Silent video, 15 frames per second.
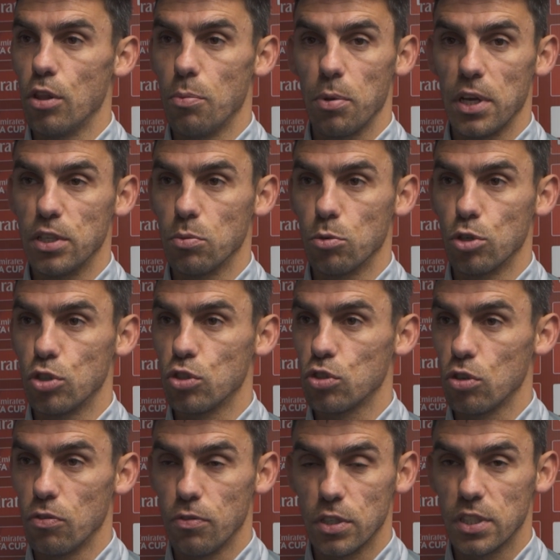They play some good
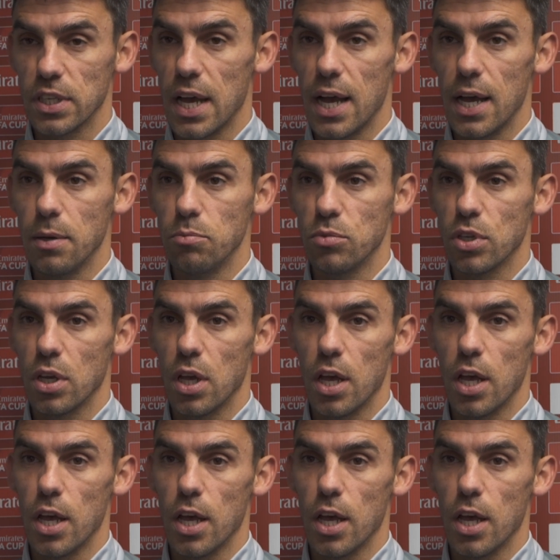stuff at times. They